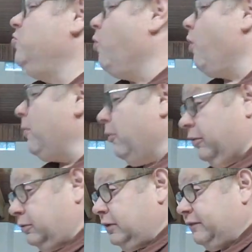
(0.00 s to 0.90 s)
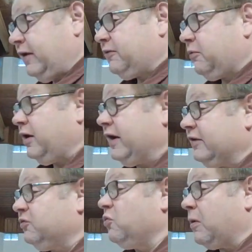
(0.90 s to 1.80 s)
normal, if that's what
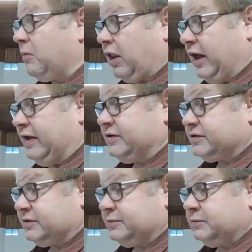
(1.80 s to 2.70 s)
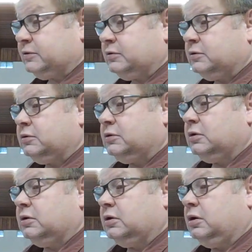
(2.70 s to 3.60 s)
gets normalized,
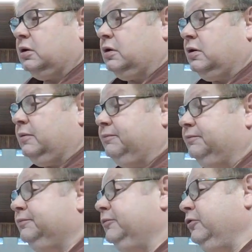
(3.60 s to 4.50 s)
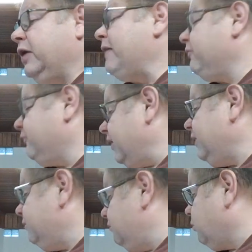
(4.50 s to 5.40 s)
you have a very